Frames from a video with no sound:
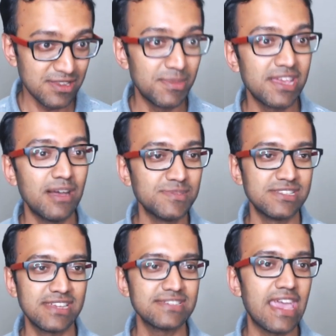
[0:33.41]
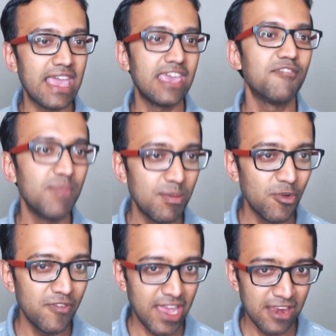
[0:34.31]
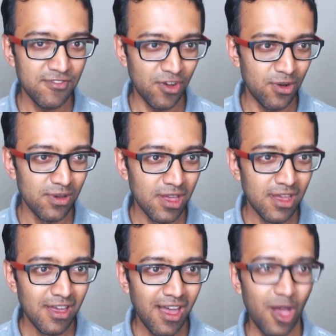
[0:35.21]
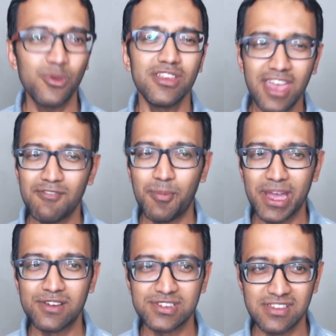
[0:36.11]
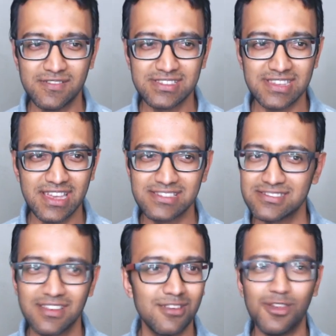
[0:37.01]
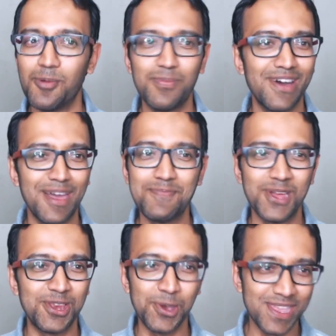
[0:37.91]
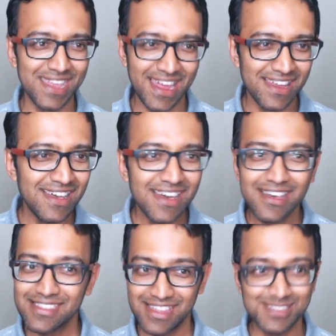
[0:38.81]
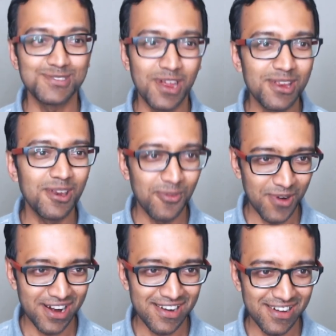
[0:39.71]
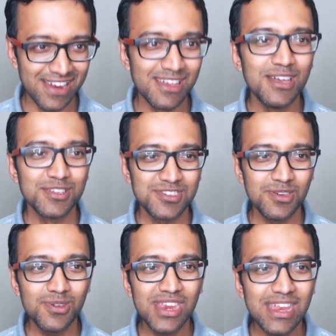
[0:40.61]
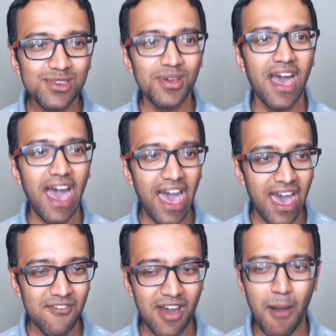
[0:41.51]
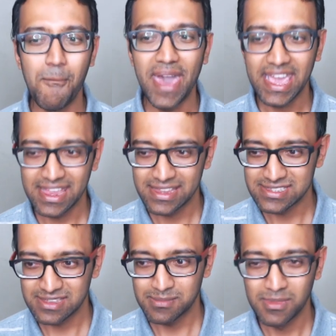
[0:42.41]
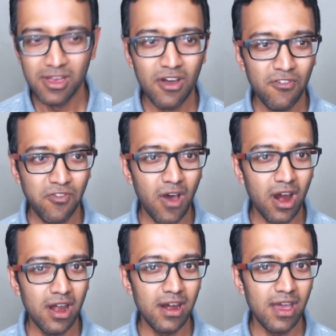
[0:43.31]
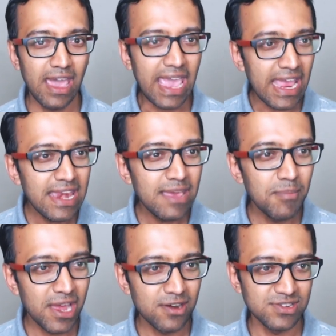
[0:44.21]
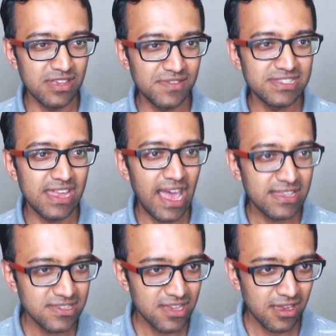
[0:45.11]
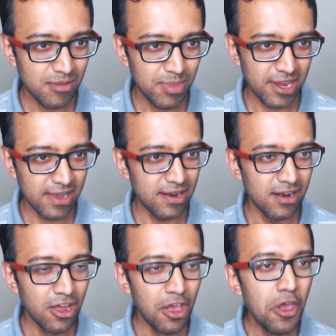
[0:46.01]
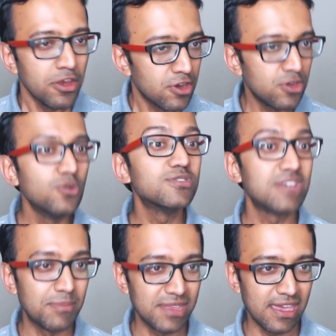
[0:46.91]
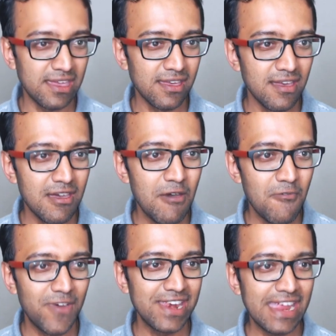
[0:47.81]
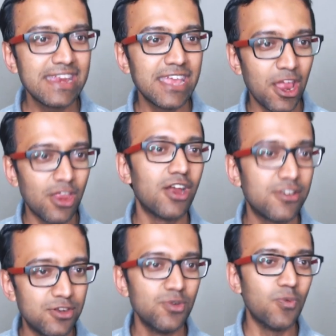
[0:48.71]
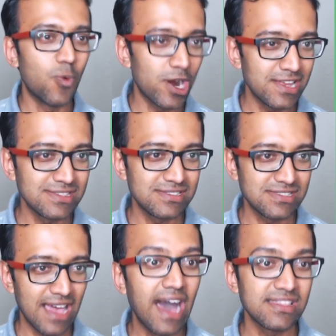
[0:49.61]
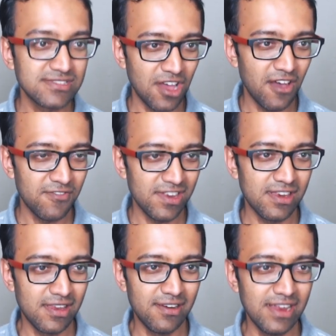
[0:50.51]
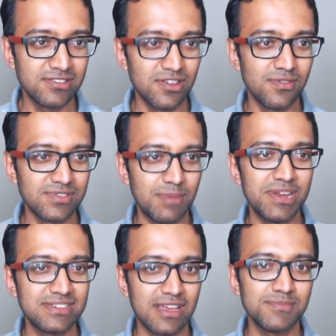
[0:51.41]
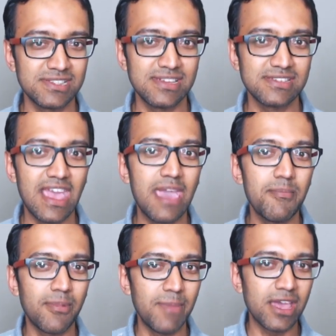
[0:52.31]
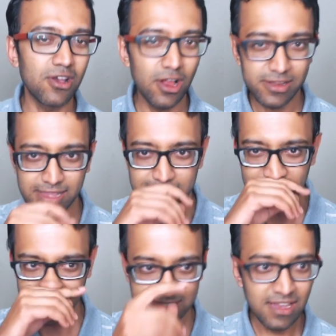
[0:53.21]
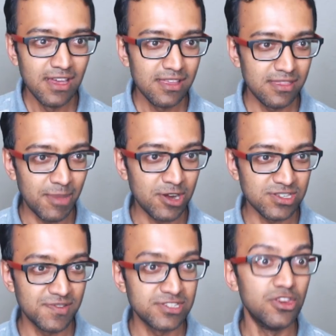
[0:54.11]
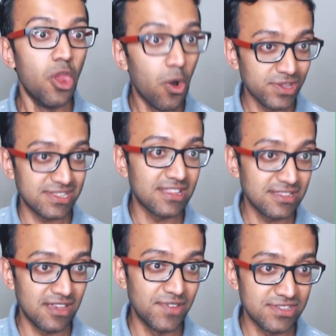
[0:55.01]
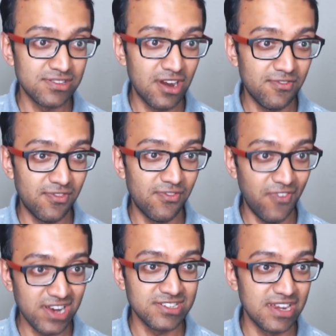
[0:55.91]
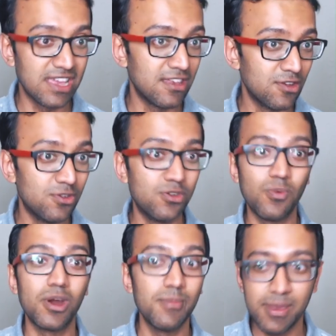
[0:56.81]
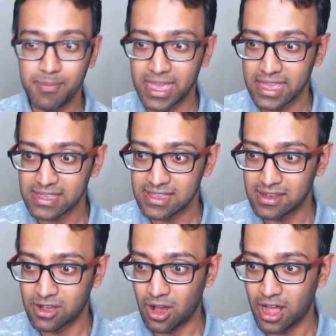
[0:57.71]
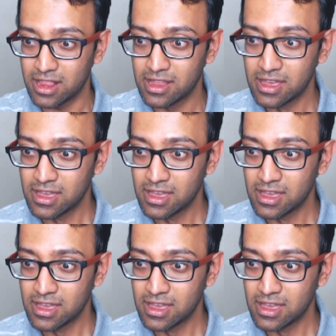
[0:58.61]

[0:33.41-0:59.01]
Somebody comes and says, hey, give me movie info. How can you have a microservice says, nope, I'm not doing that. That's not gonna work, right? So you need to have a mechanism for any microservice that has a circuit breaker to do something when it cannot do what is asked of it, right? So somebody comes and says, hey, make a call to that service. The microservice knows that that service is not functioning. You don't want to be making a call.